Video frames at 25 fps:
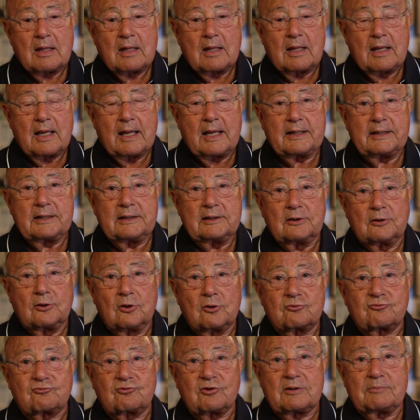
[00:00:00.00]
And he
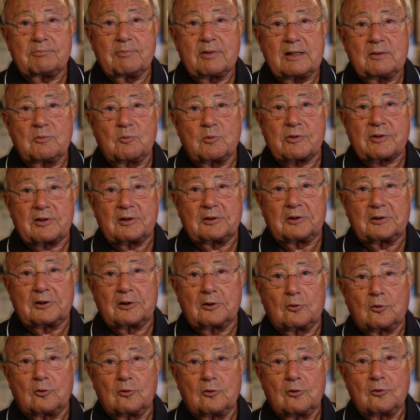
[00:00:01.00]
looks at me with a
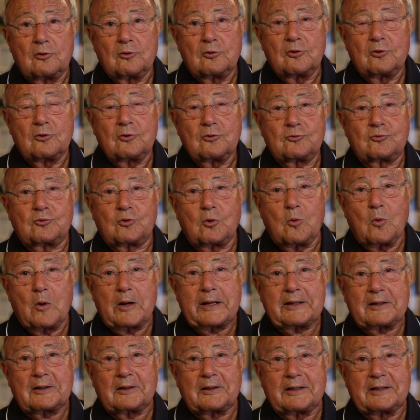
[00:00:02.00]
little
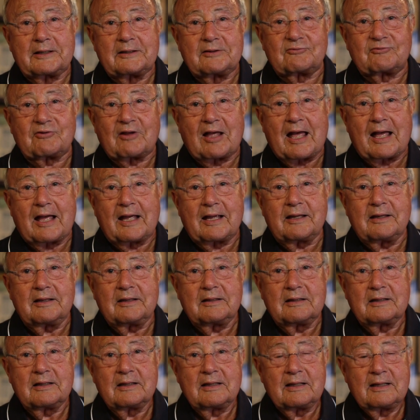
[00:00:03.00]
twinkle in his eye,
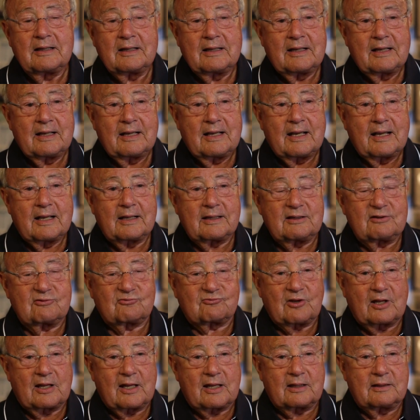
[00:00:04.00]
and he
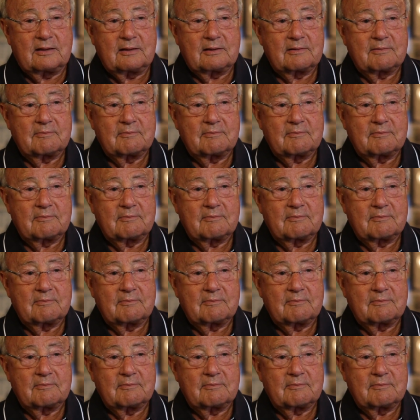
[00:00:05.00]
said,